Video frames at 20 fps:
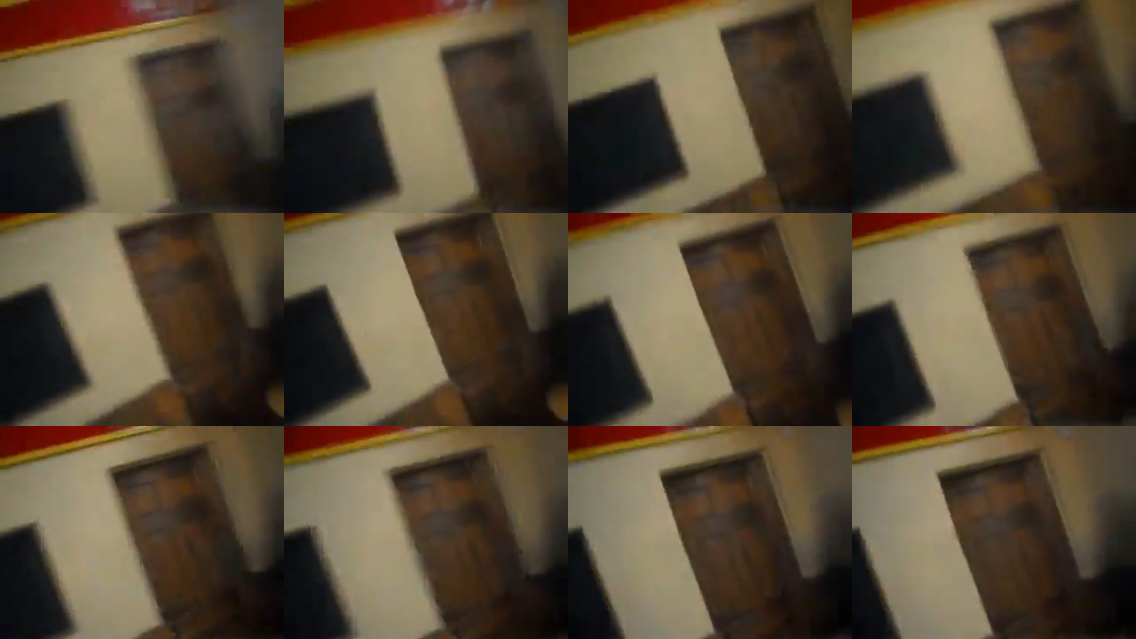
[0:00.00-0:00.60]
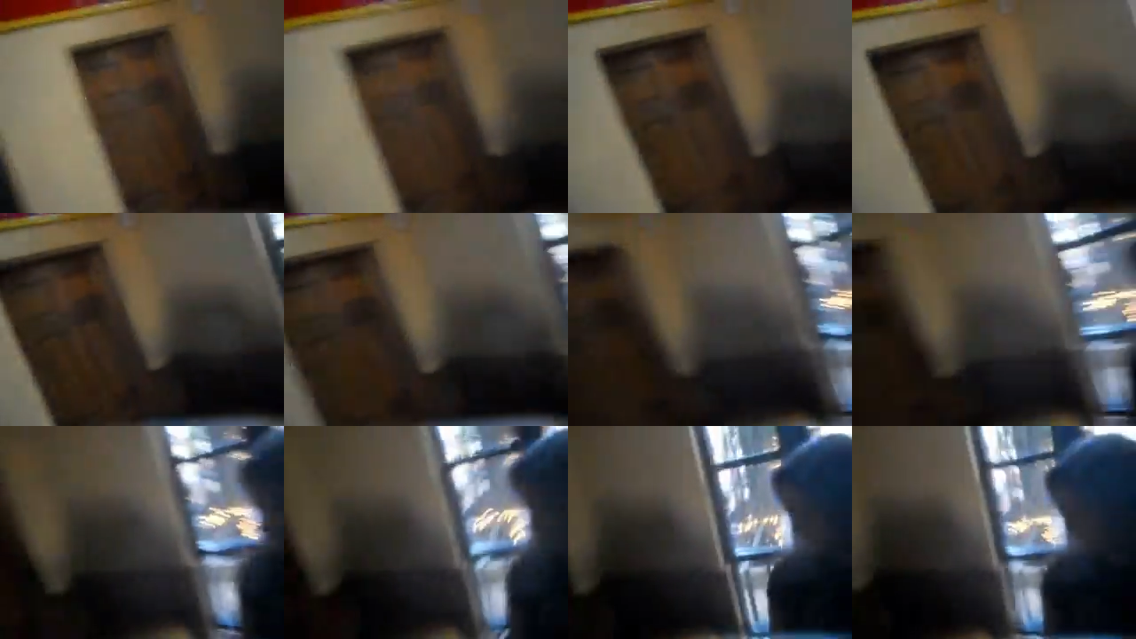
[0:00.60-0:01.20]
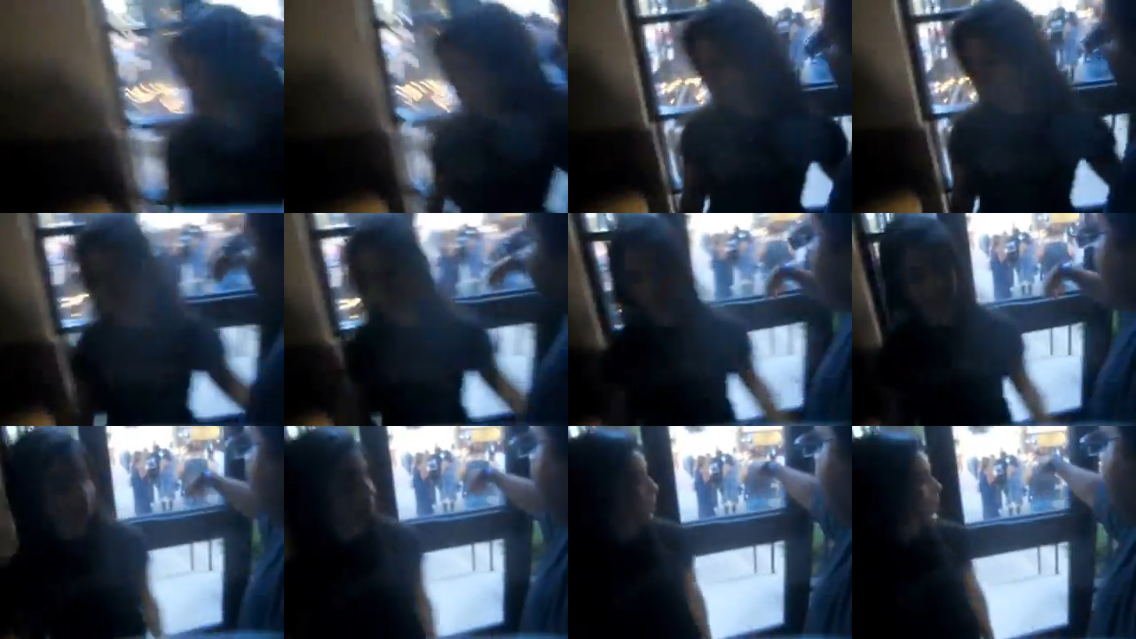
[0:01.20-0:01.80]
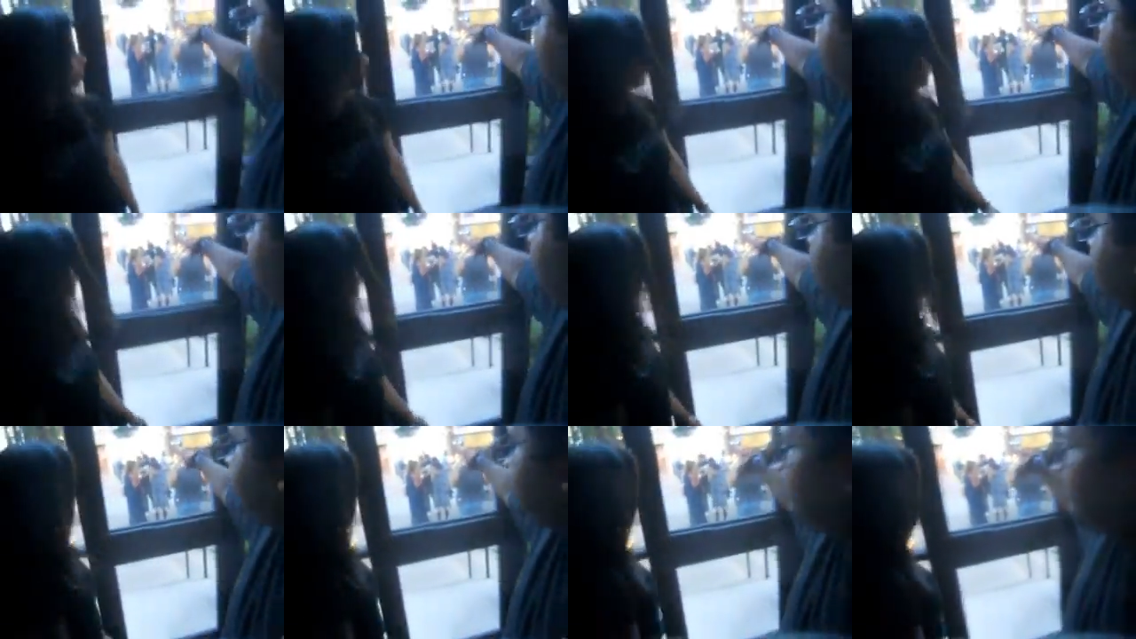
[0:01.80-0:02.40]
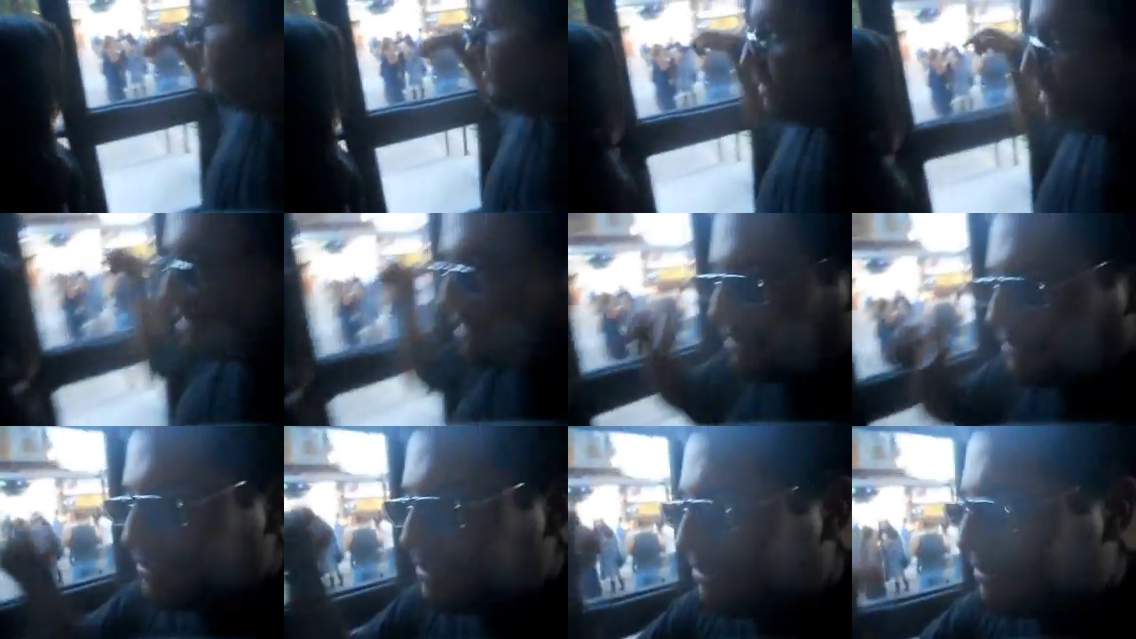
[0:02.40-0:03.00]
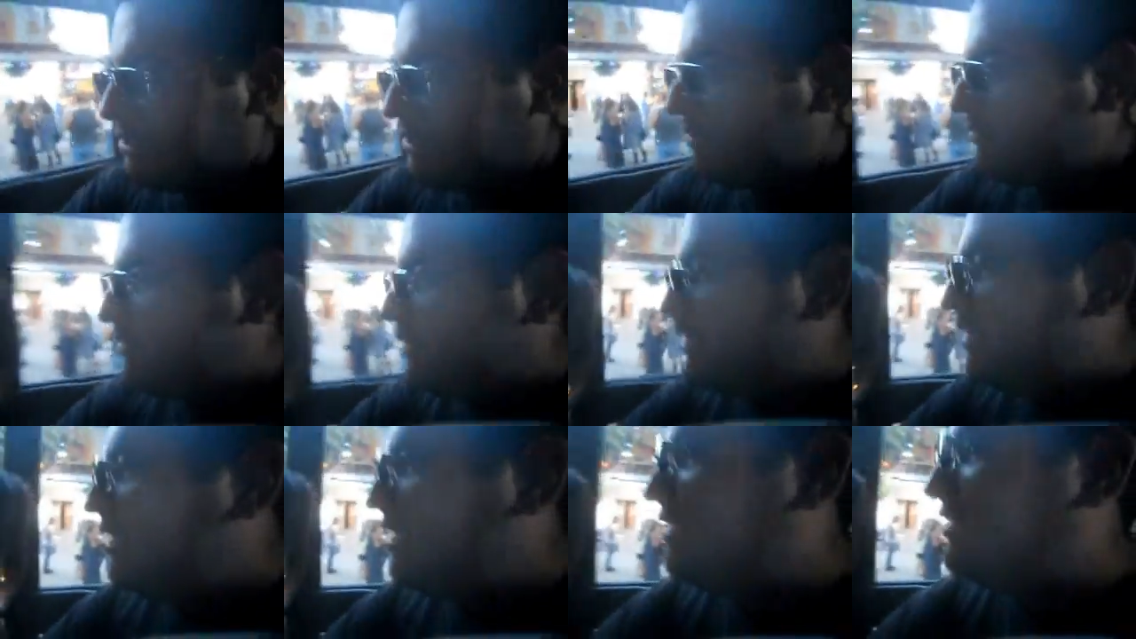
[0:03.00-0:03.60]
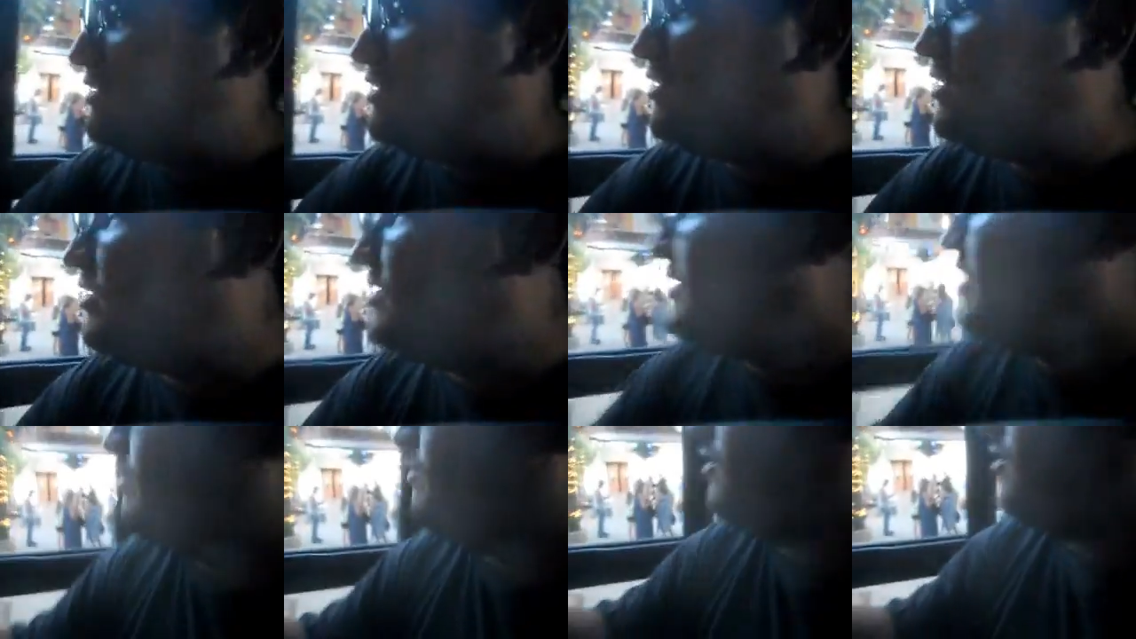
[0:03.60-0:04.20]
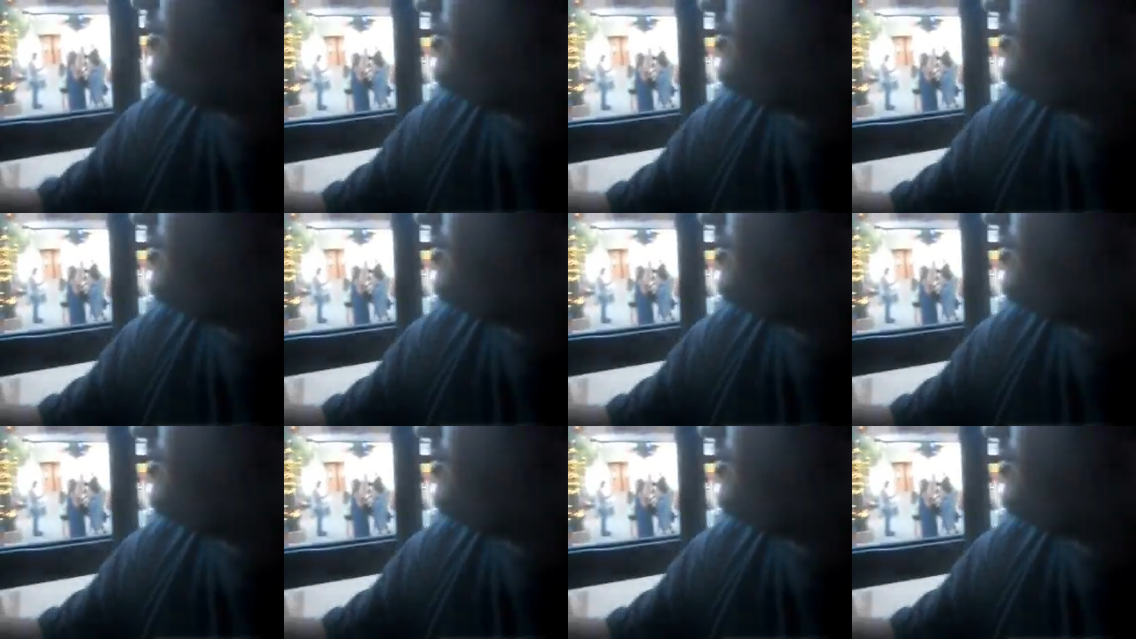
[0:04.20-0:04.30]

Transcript: Nobody's mouth can be seen.